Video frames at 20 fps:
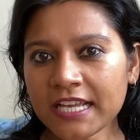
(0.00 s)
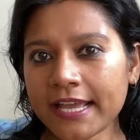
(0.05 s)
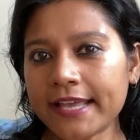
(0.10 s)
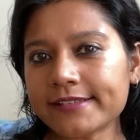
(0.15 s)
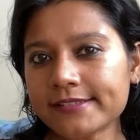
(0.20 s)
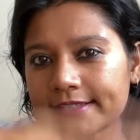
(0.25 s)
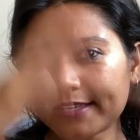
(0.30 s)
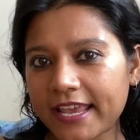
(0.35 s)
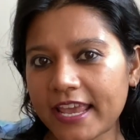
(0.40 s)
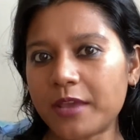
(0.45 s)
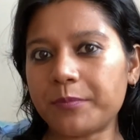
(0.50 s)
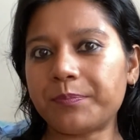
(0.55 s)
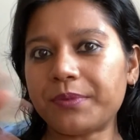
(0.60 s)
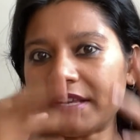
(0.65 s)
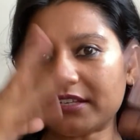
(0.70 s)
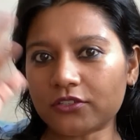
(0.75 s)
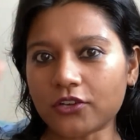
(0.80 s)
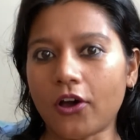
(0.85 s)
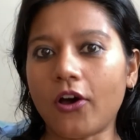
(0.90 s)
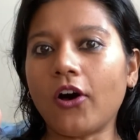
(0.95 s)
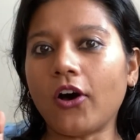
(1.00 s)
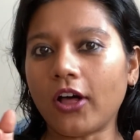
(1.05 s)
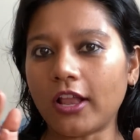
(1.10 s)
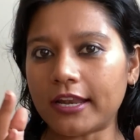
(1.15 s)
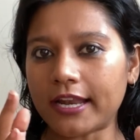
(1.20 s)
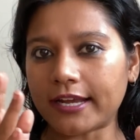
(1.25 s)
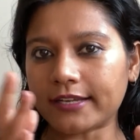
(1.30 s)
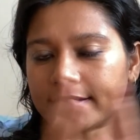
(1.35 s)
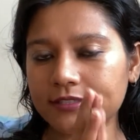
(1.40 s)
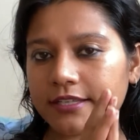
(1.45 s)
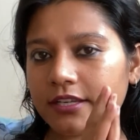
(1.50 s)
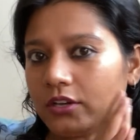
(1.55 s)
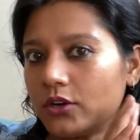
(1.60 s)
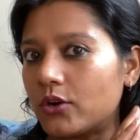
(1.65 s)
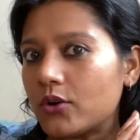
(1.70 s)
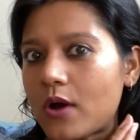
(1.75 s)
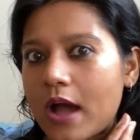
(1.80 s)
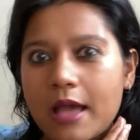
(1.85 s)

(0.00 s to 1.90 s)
escape it all and say, oh,